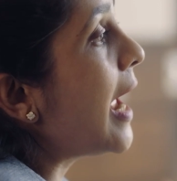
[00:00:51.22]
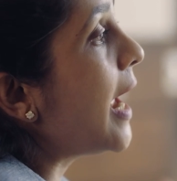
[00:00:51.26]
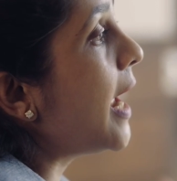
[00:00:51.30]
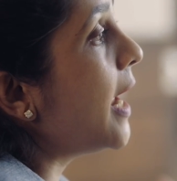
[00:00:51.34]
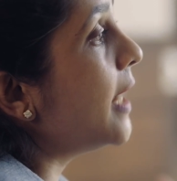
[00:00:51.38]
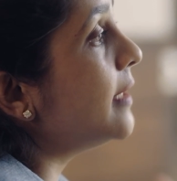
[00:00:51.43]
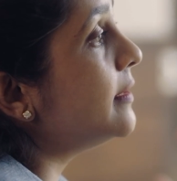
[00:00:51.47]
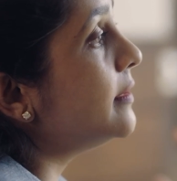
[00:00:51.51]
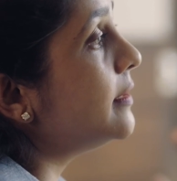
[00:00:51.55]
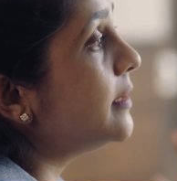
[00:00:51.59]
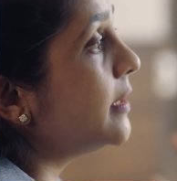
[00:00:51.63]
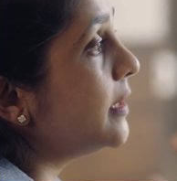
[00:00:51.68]

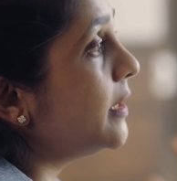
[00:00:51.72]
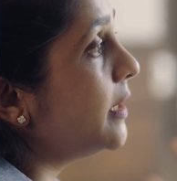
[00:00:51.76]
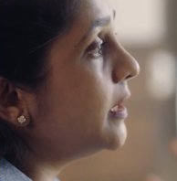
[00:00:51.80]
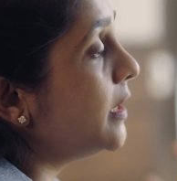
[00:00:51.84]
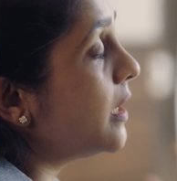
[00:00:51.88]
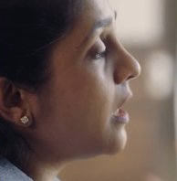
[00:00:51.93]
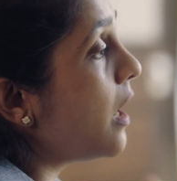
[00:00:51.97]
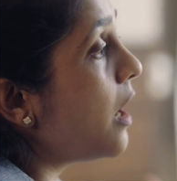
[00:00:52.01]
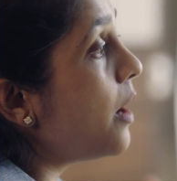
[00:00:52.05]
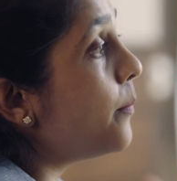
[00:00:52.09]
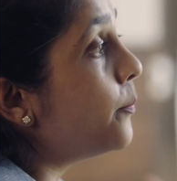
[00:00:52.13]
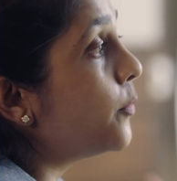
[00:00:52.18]
and
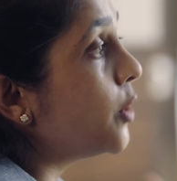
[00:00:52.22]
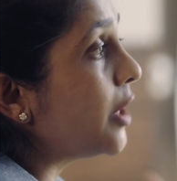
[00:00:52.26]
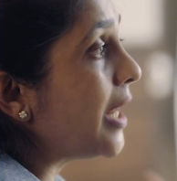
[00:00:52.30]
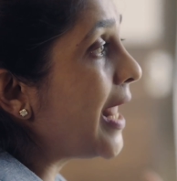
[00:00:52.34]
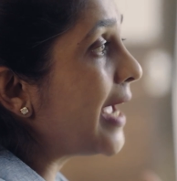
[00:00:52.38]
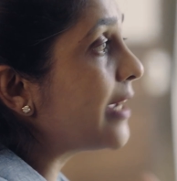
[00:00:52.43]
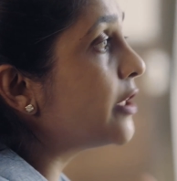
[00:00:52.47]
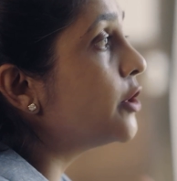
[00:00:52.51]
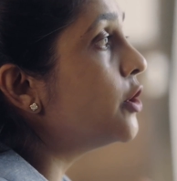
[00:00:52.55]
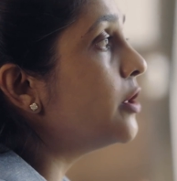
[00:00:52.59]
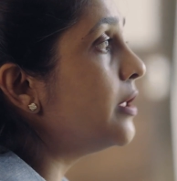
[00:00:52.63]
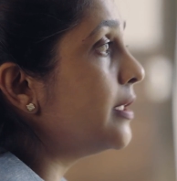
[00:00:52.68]
the
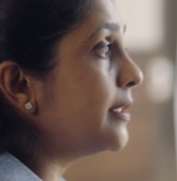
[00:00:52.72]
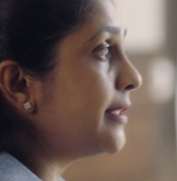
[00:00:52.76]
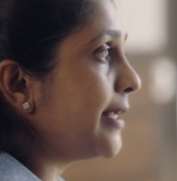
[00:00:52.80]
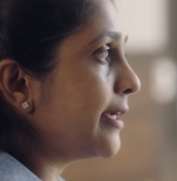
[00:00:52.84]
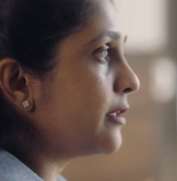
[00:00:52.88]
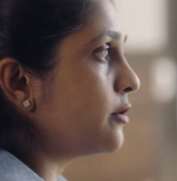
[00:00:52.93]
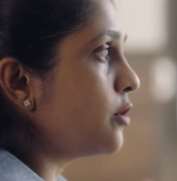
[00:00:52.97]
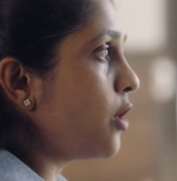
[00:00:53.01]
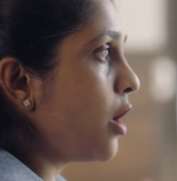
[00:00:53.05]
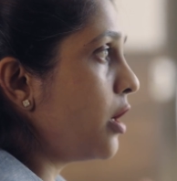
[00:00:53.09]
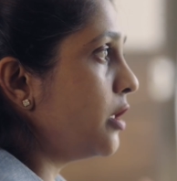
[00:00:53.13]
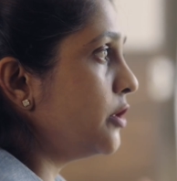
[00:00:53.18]
molecular
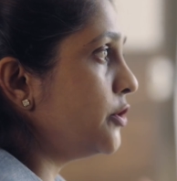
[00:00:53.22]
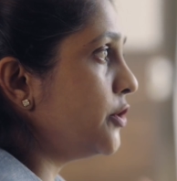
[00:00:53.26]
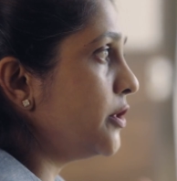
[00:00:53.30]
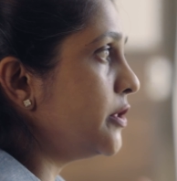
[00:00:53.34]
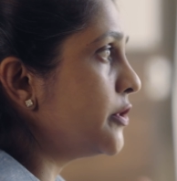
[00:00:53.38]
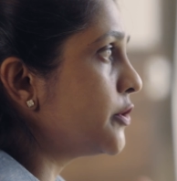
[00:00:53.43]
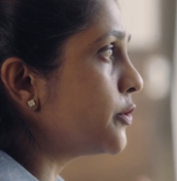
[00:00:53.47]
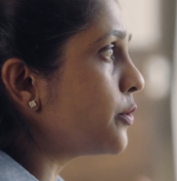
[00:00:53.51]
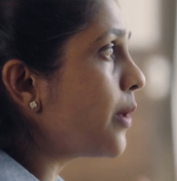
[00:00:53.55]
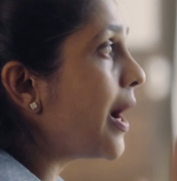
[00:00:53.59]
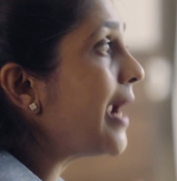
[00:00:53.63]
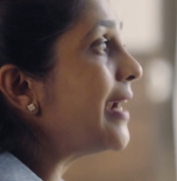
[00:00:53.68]

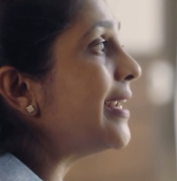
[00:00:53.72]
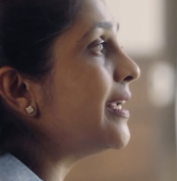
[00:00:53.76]
technologies to